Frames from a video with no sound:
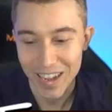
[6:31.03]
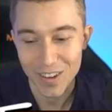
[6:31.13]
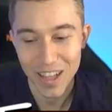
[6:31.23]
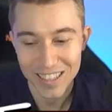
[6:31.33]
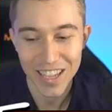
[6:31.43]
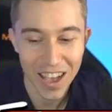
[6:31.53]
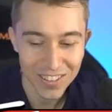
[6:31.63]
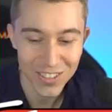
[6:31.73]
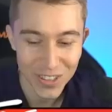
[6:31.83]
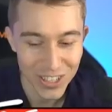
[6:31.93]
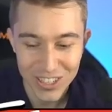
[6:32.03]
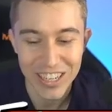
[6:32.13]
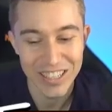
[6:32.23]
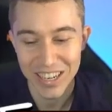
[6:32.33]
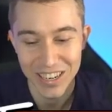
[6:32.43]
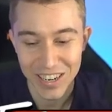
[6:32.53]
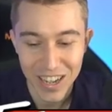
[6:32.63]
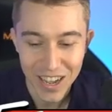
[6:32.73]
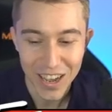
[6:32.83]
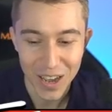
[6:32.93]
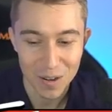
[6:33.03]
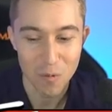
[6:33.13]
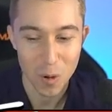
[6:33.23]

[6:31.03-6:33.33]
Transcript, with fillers: I know that sounds really cheesy and uh,